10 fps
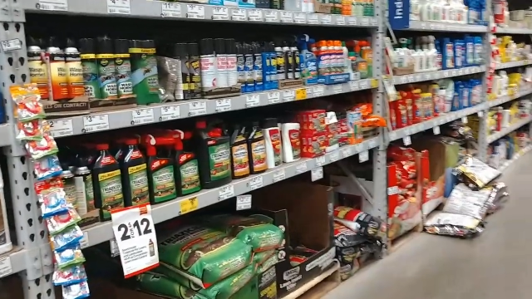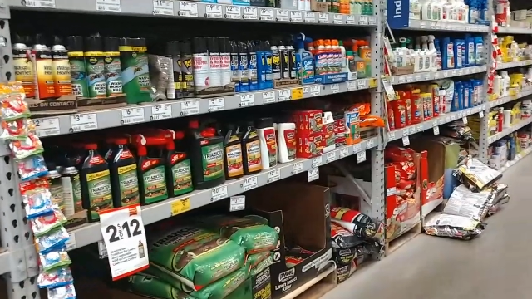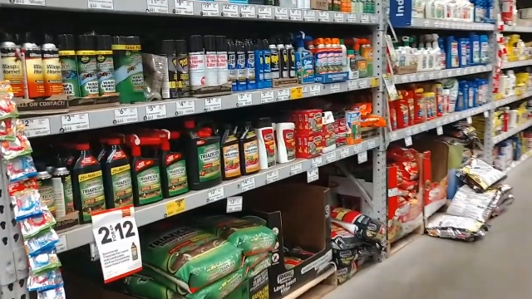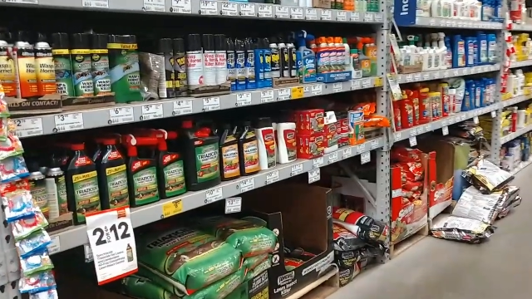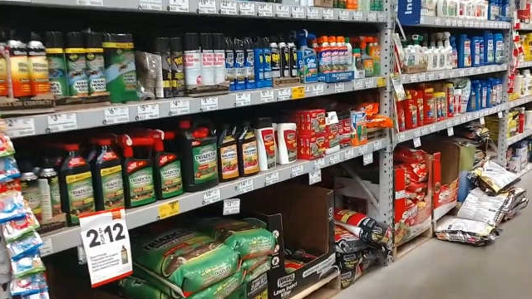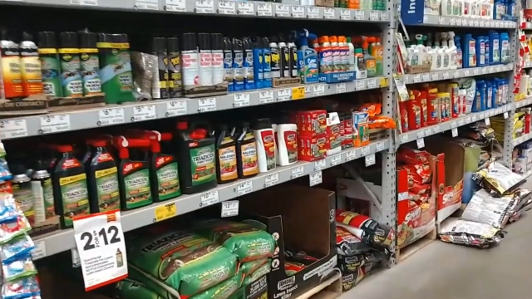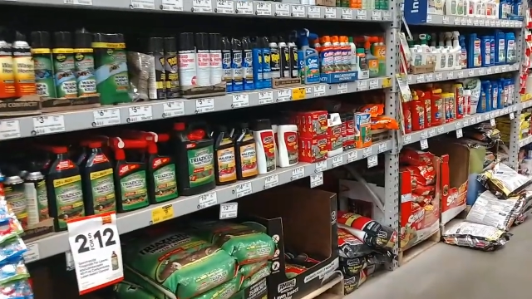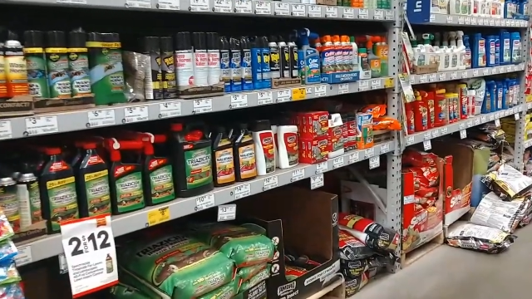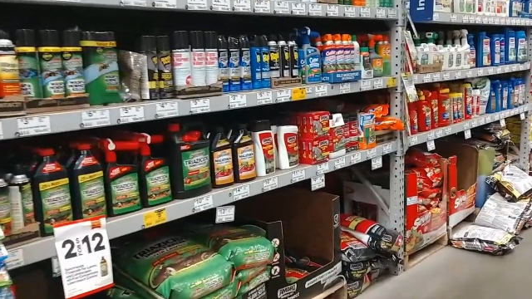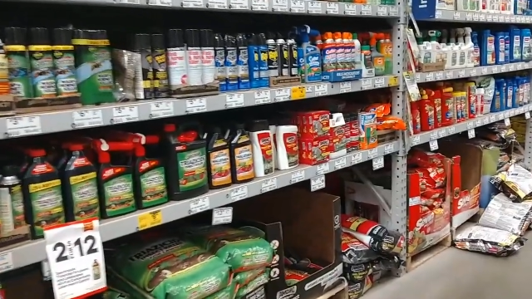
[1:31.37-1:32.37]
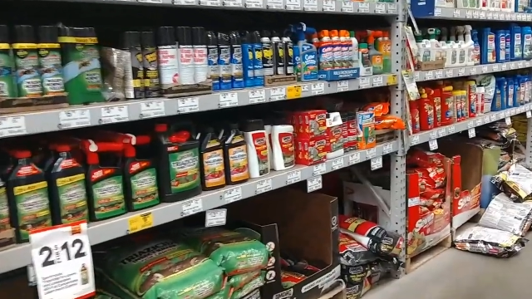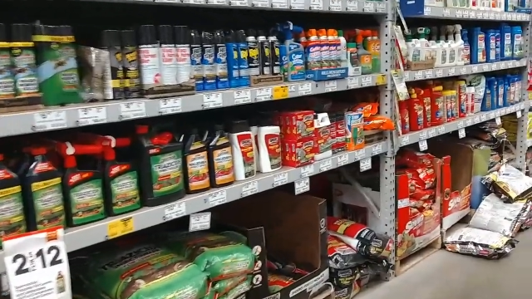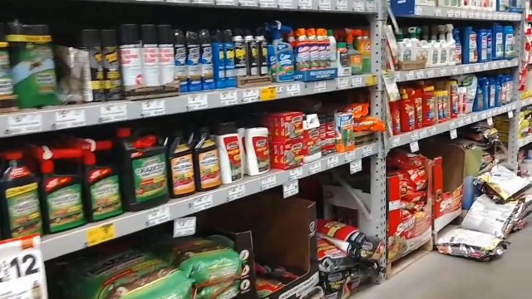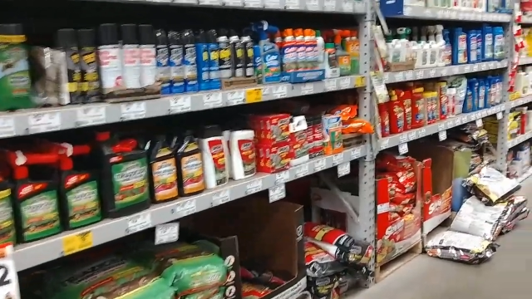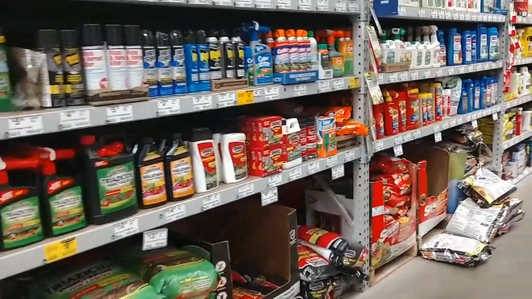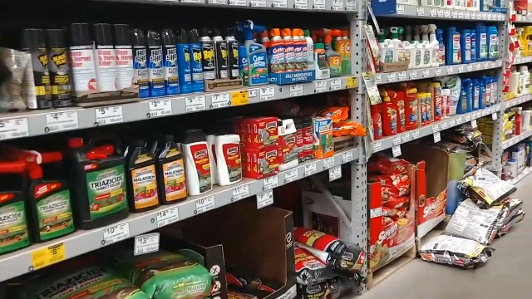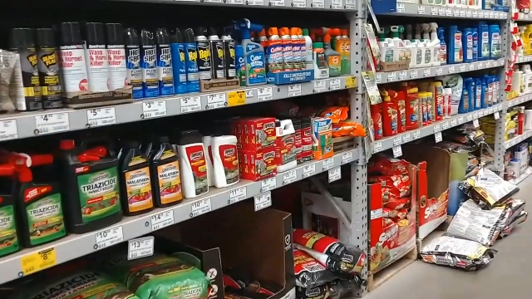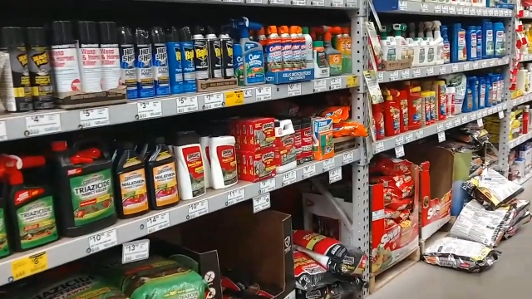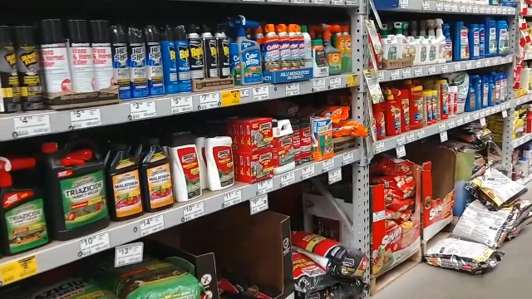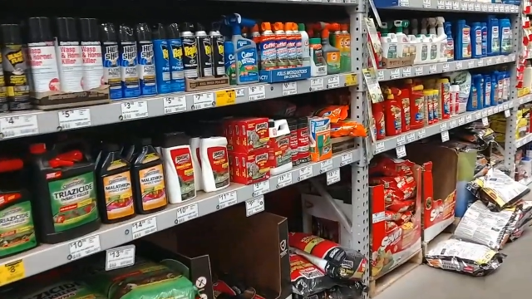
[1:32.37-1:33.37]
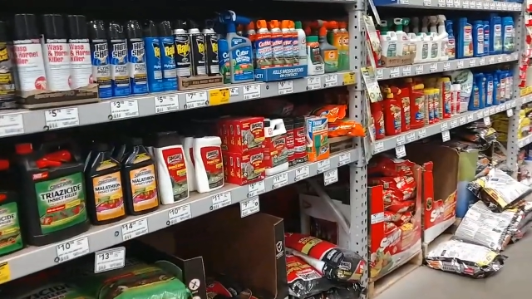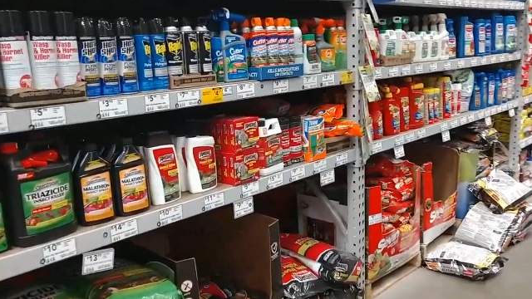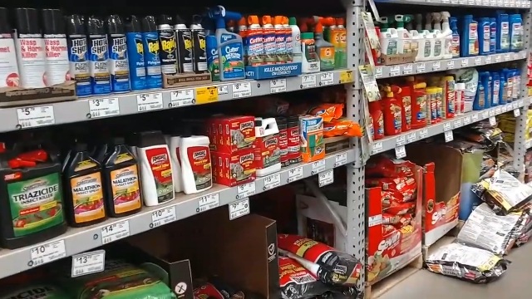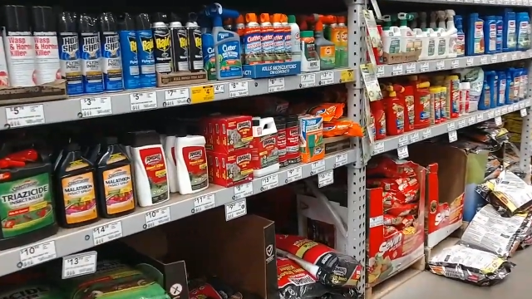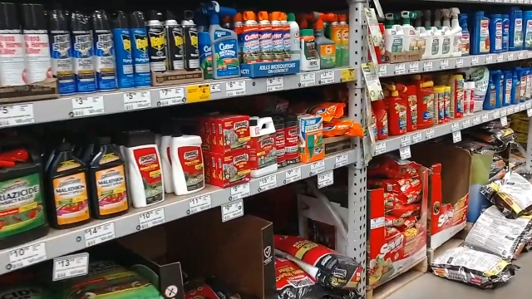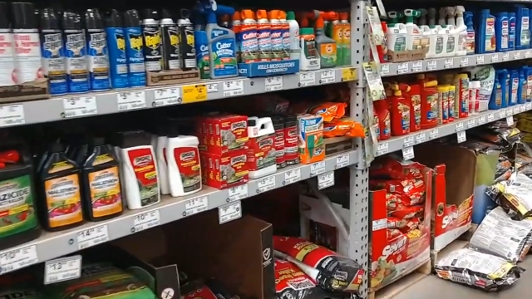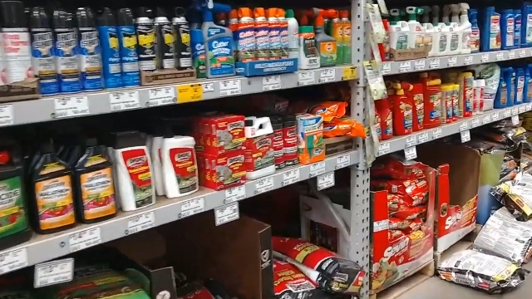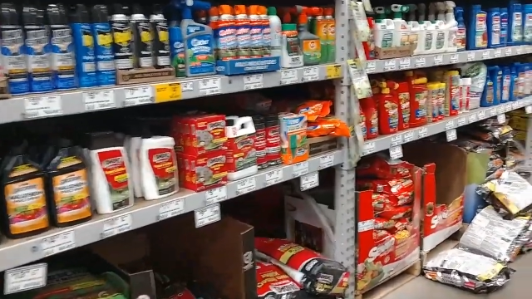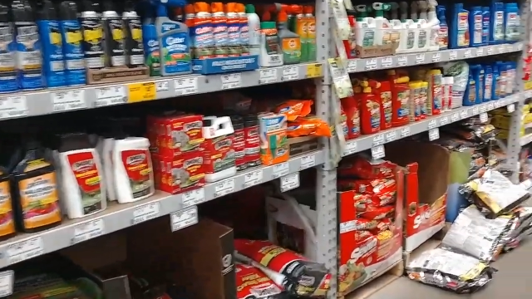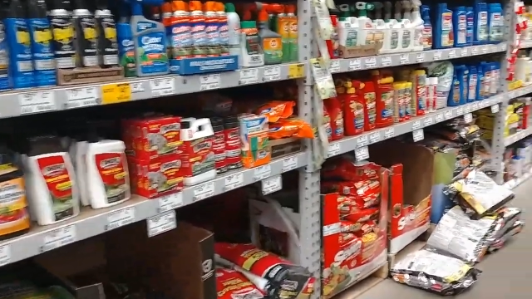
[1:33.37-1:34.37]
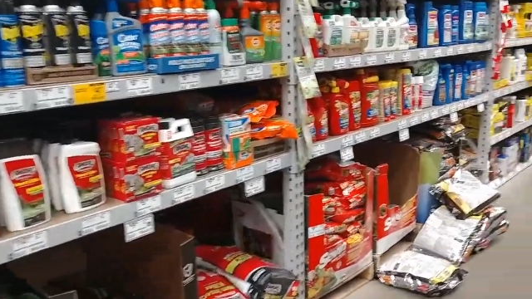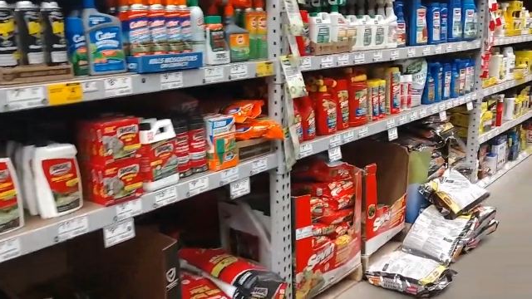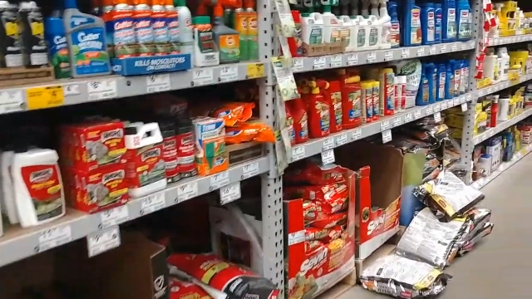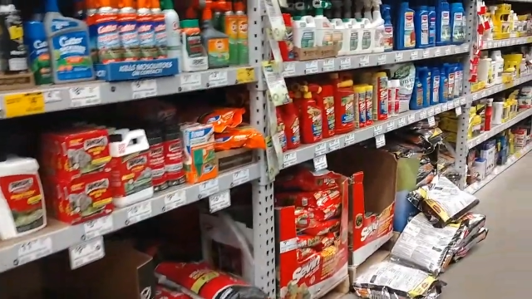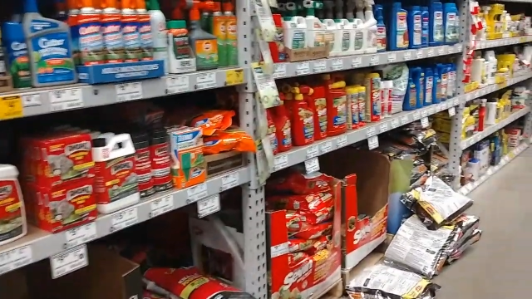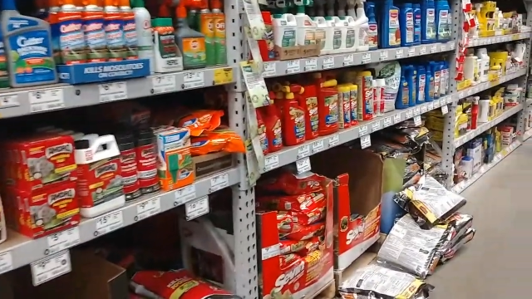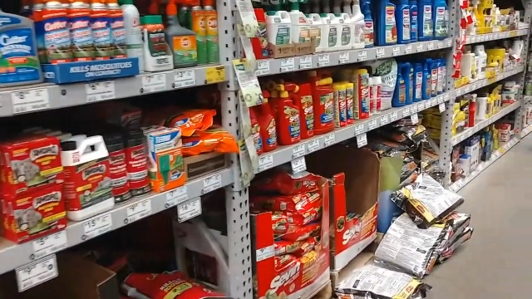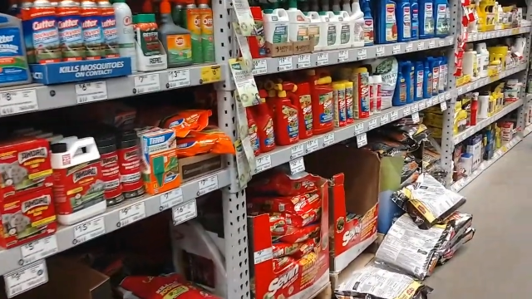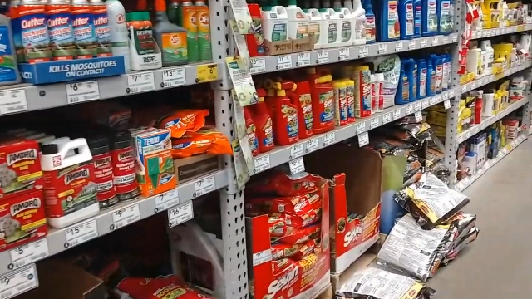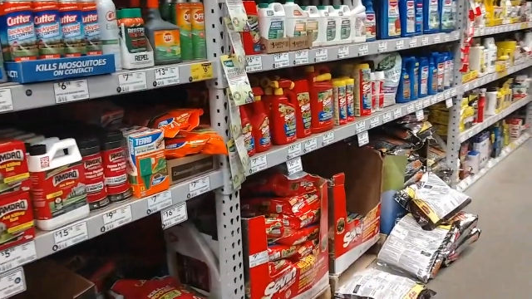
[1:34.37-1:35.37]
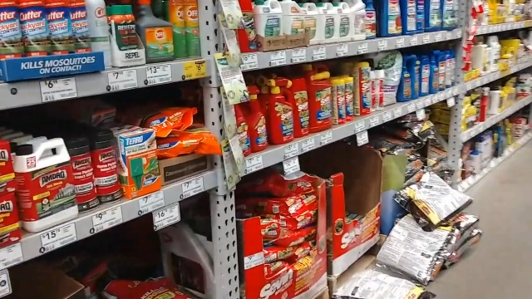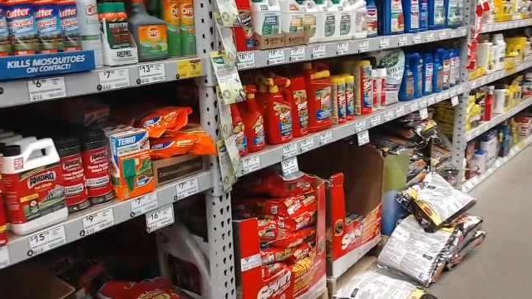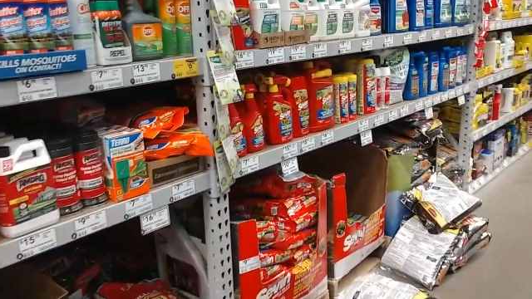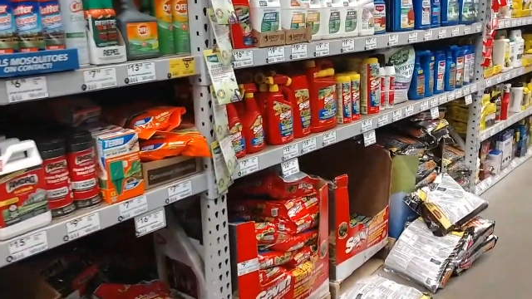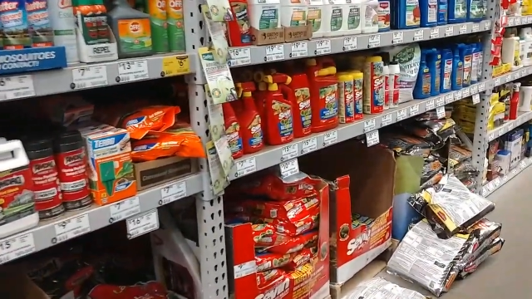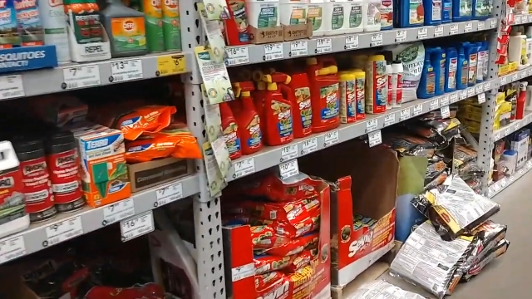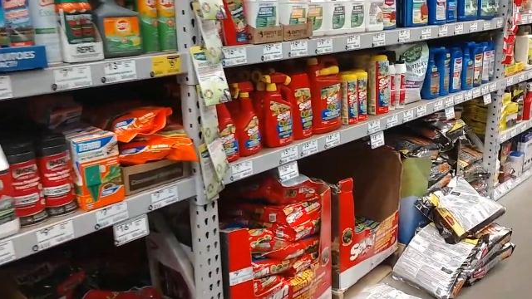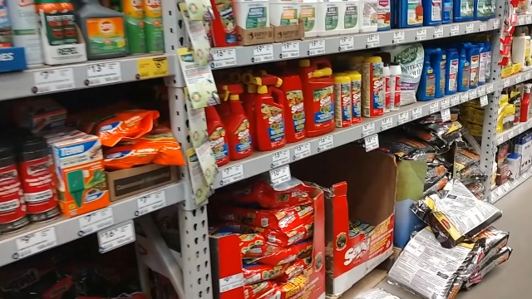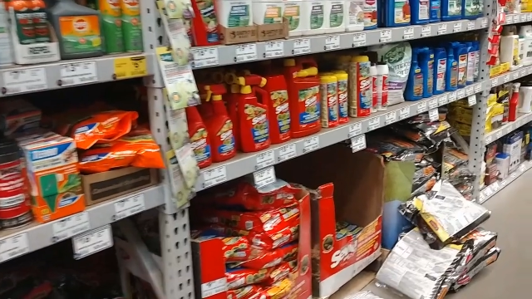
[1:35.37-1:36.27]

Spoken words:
Nobody's mouth can be seen.